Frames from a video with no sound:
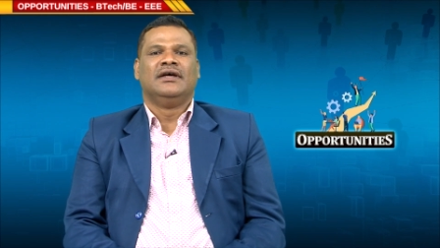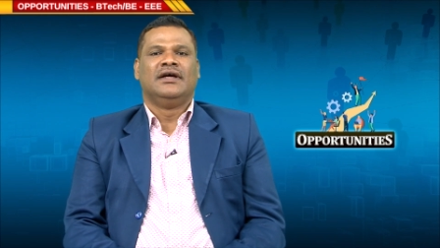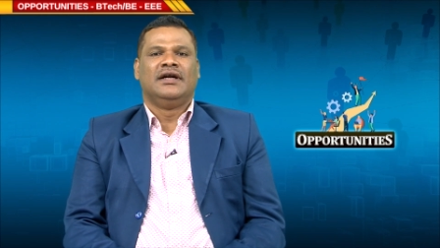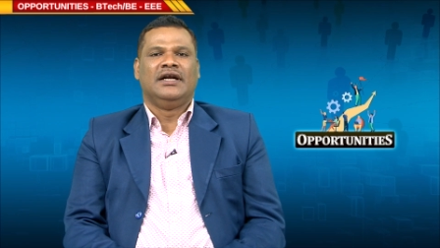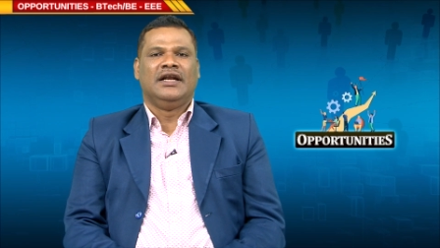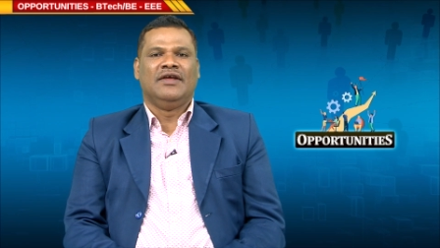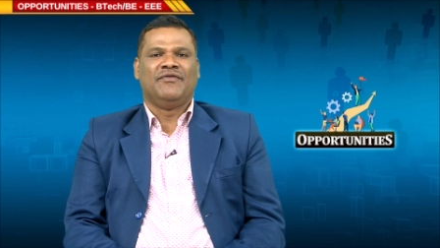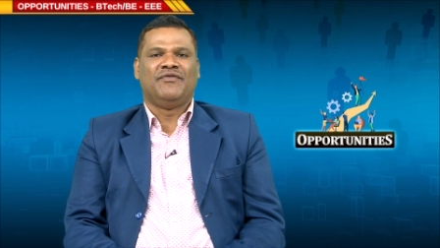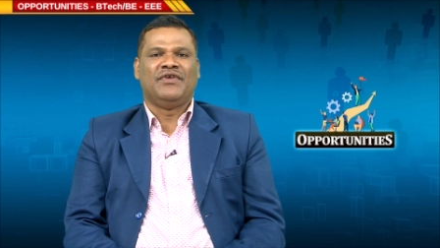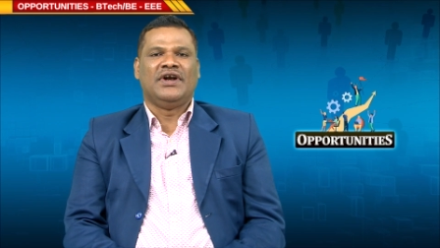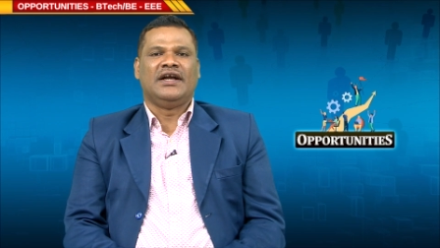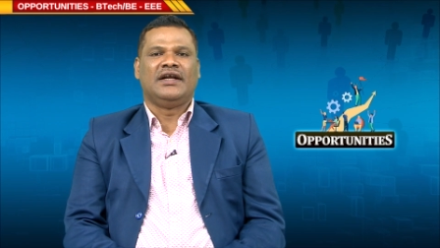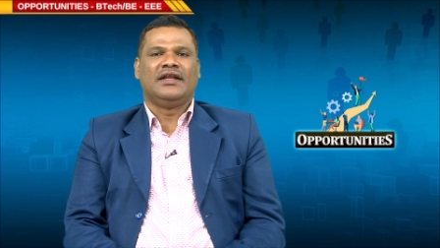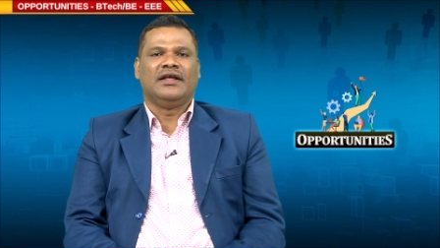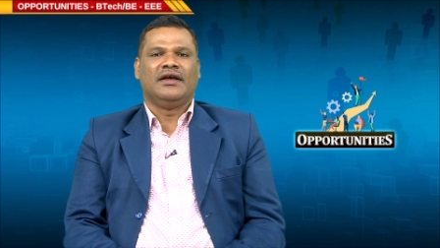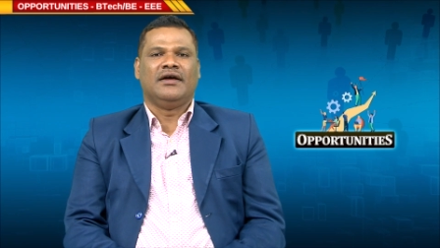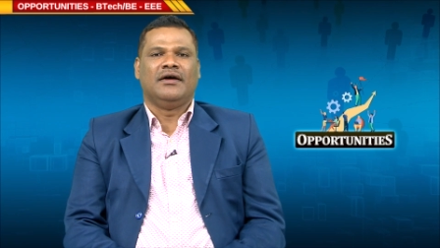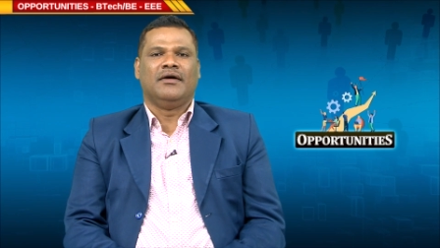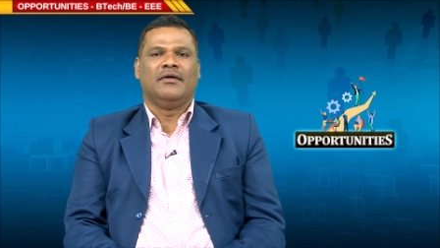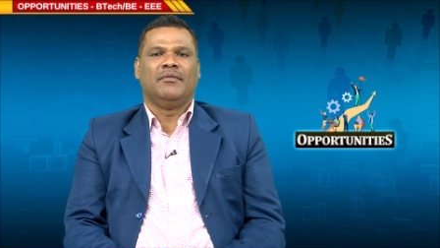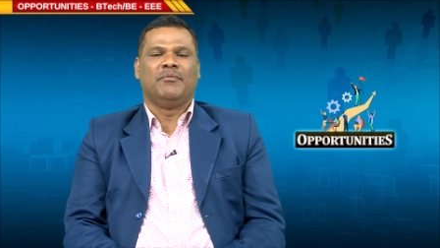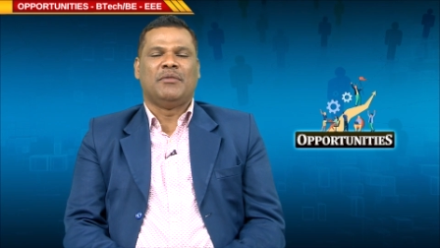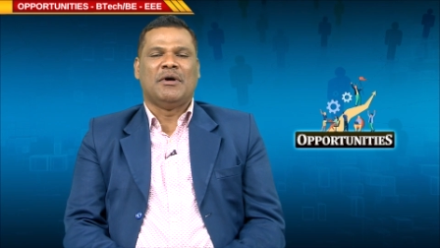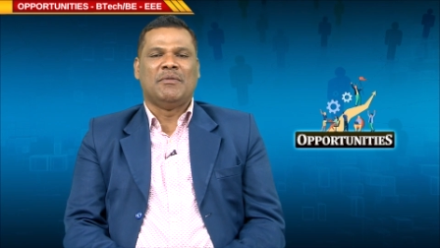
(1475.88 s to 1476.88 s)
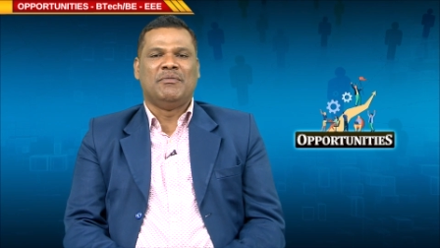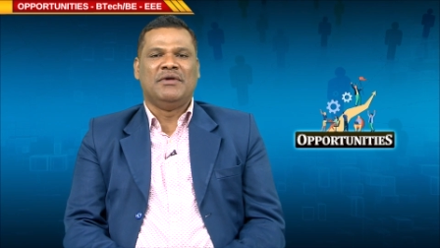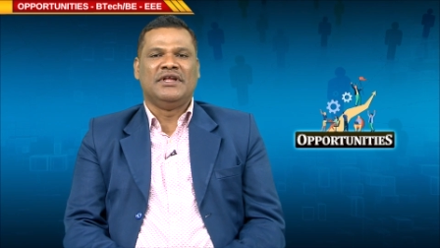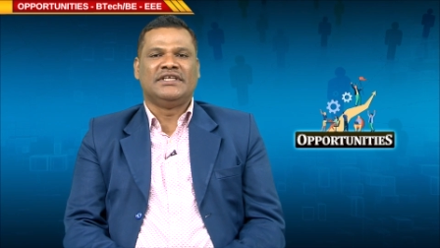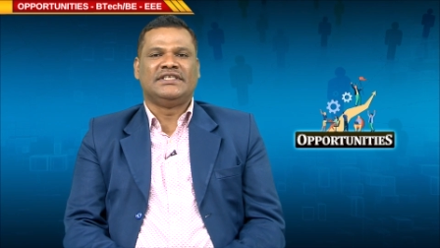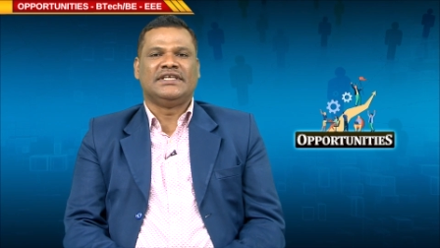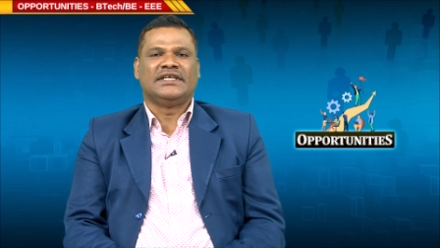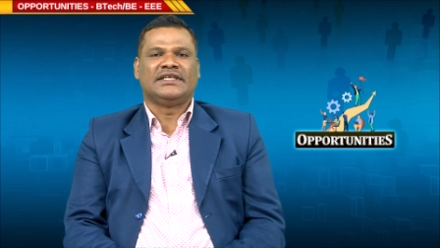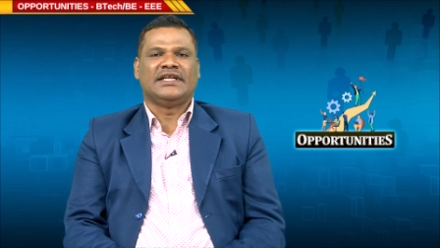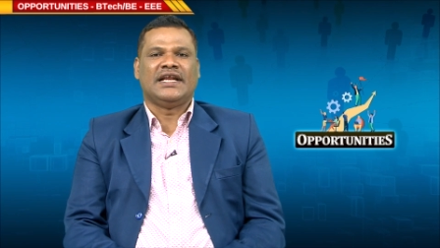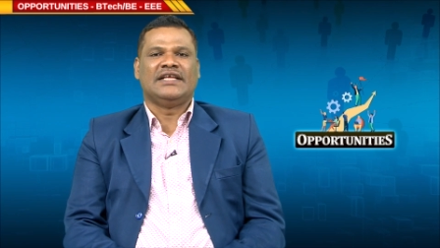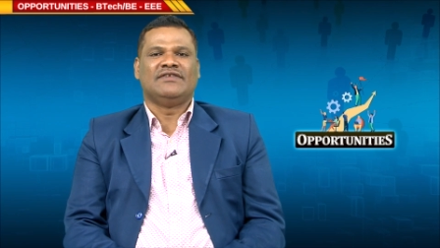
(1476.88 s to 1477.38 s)
different uh, public
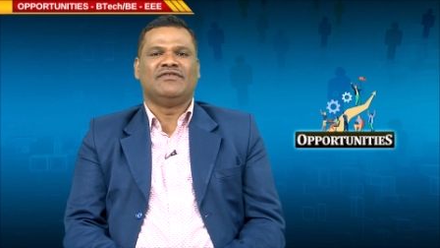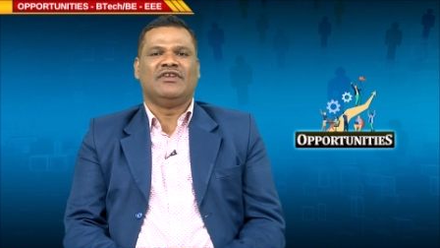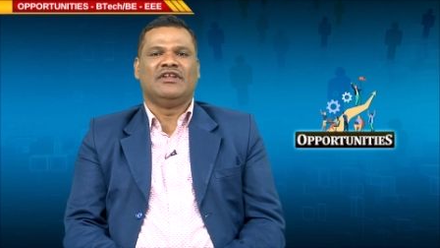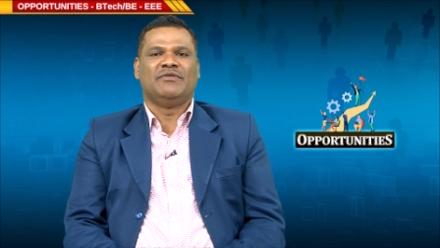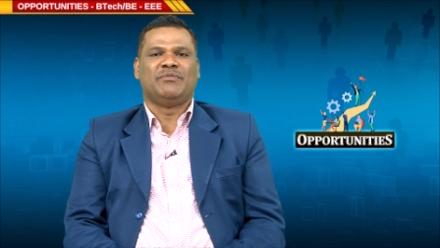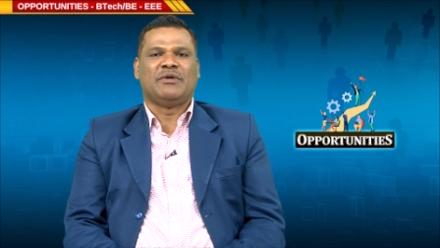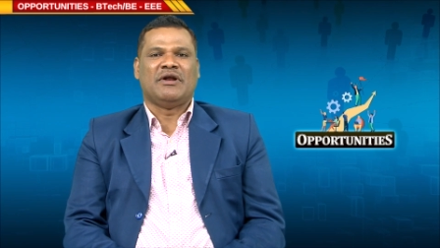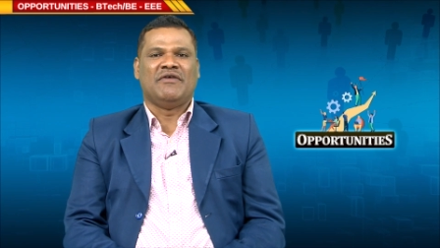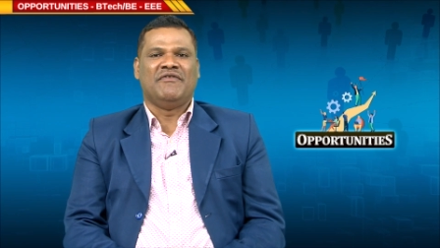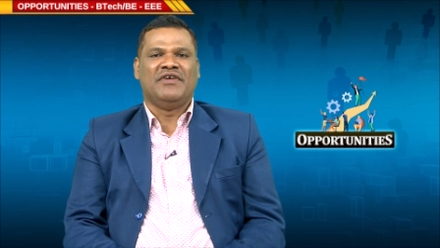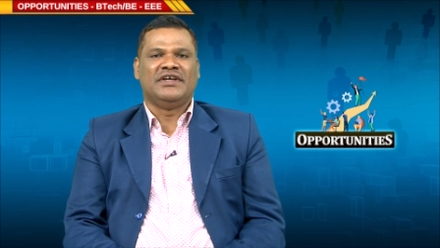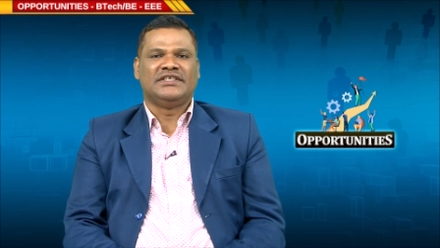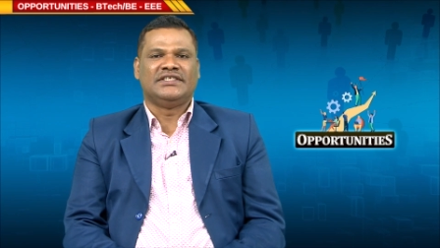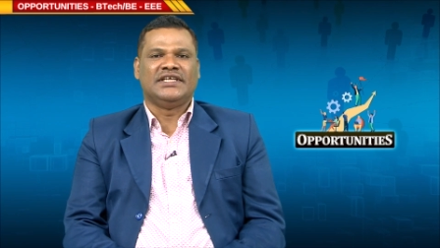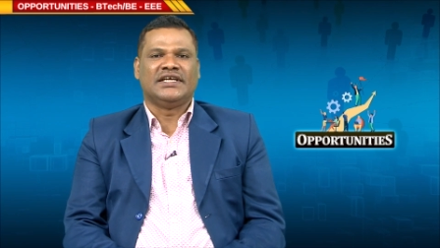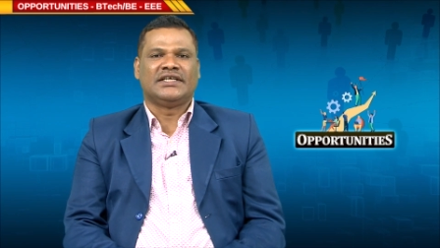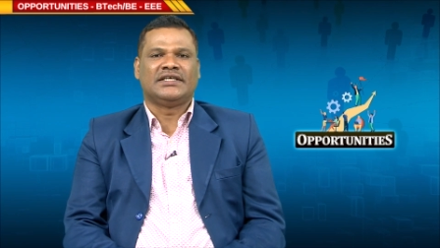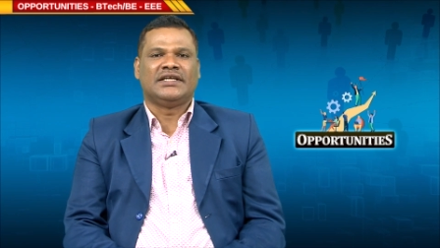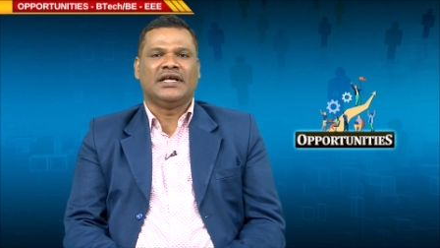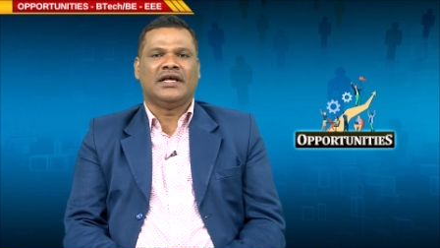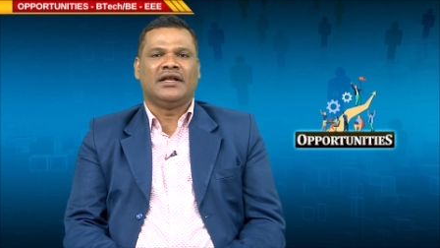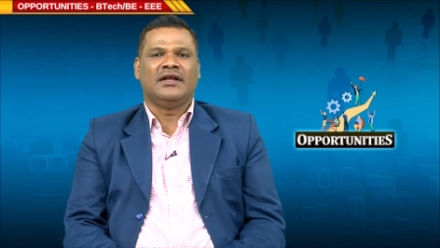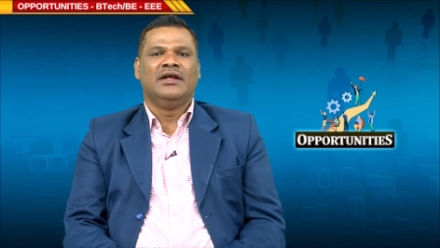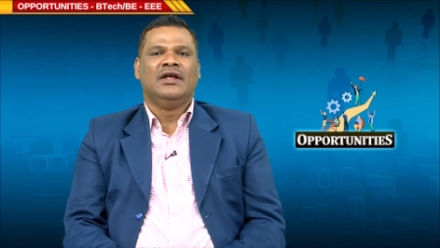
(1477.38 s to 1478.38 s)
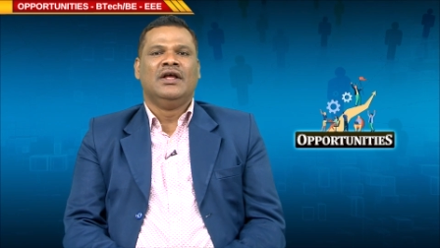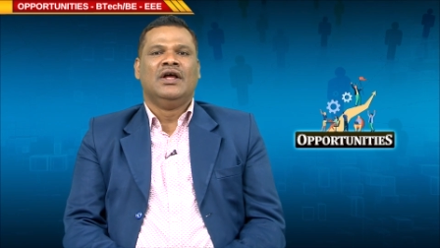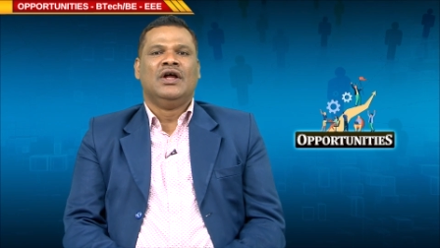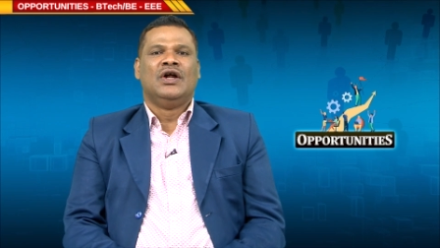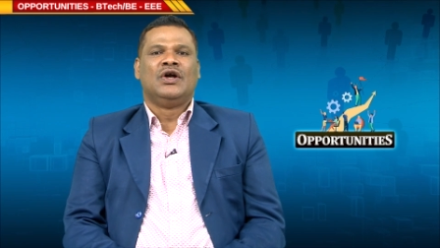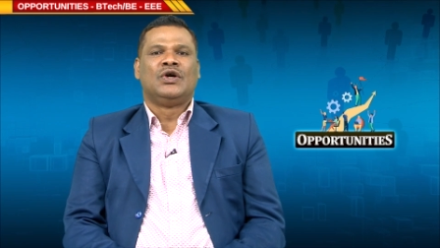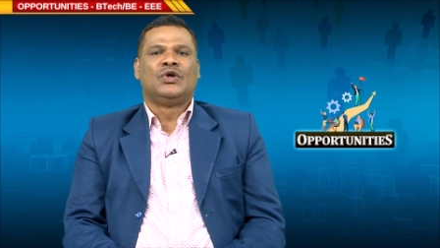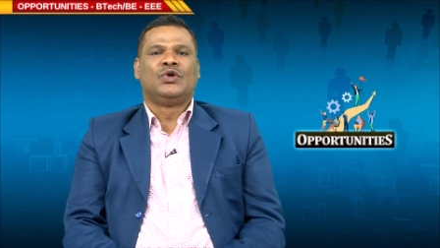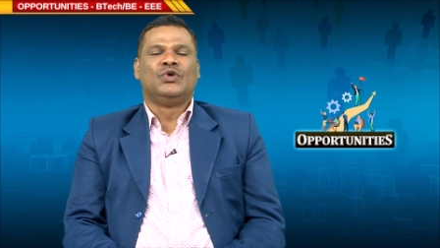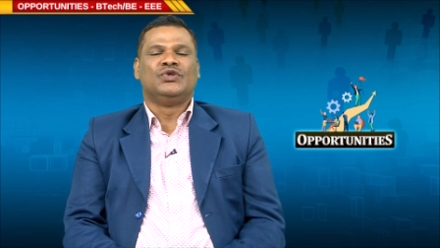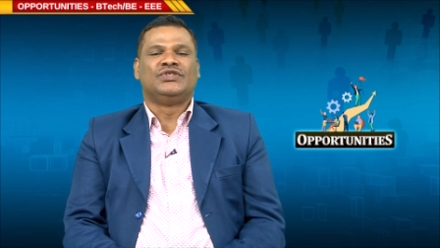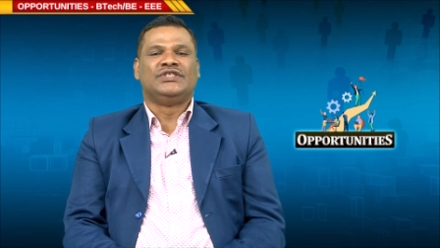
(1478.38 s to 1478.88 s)
sector as well as private sector
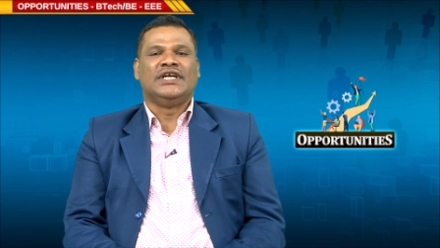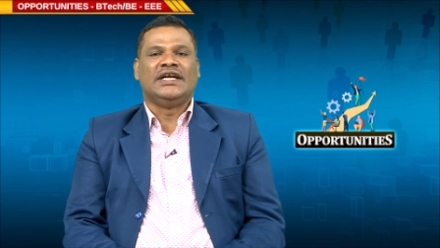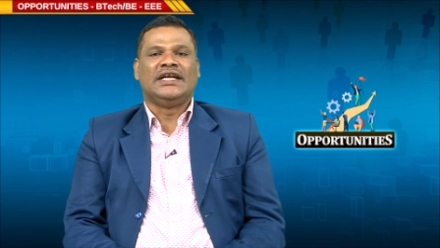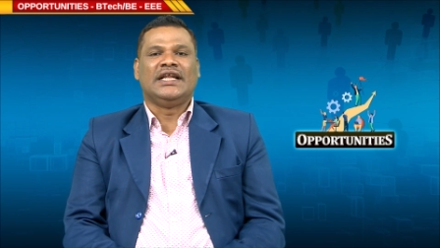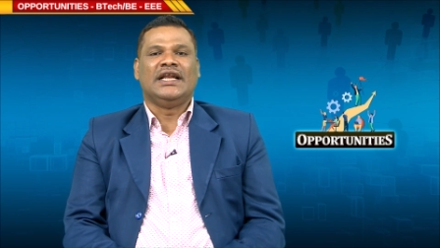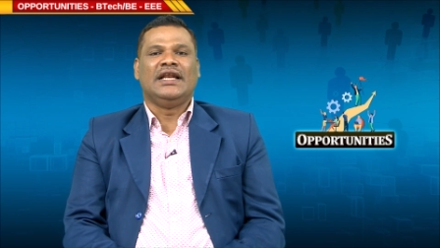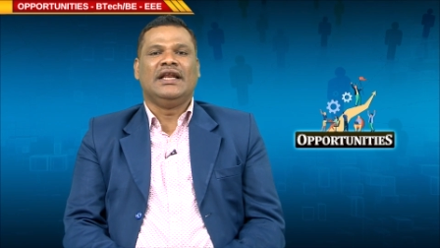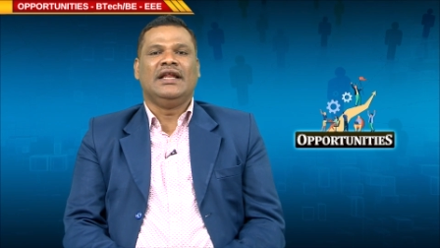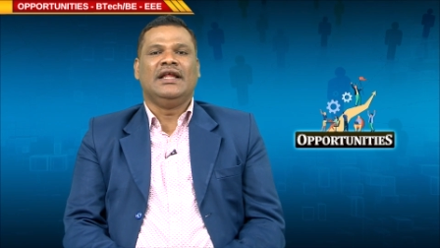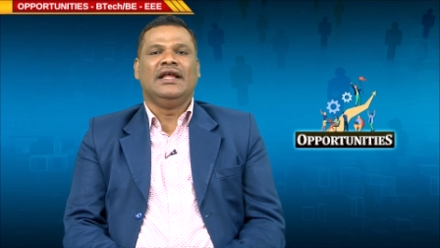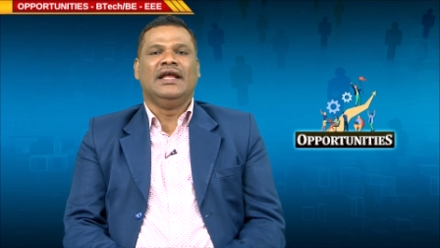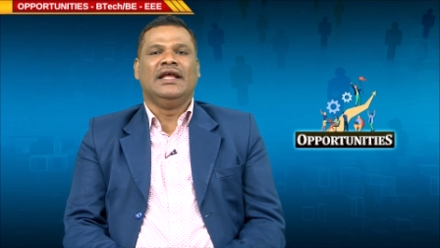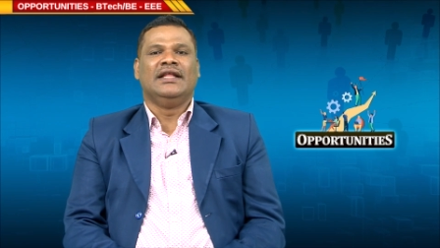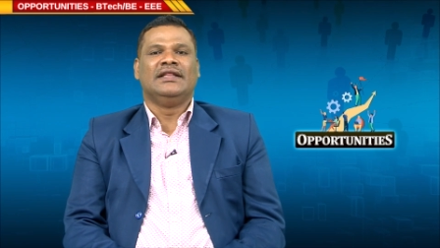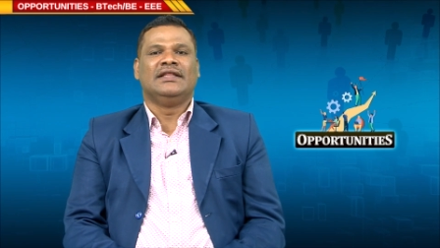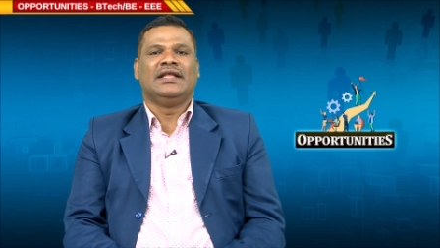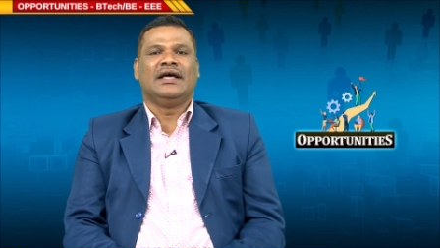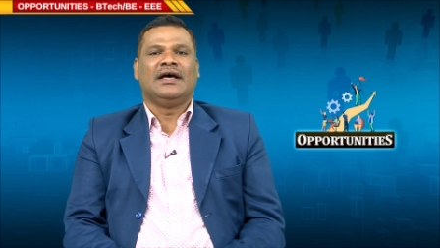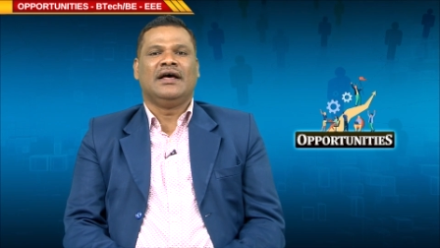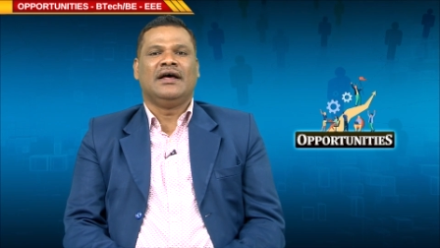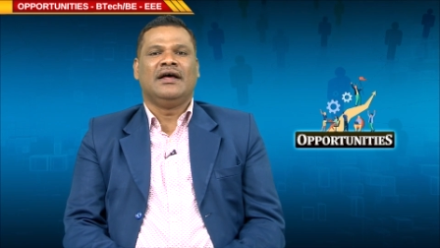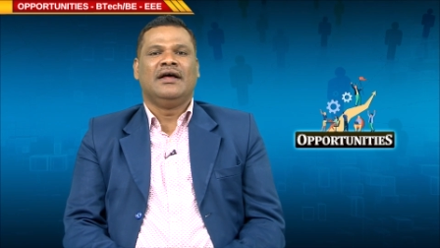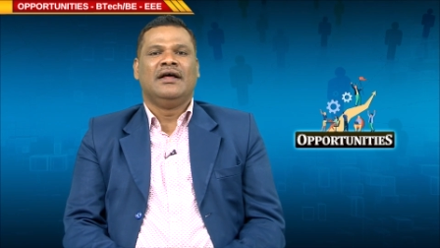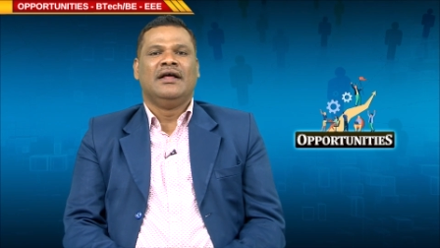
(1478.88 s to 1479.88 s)
to settle in the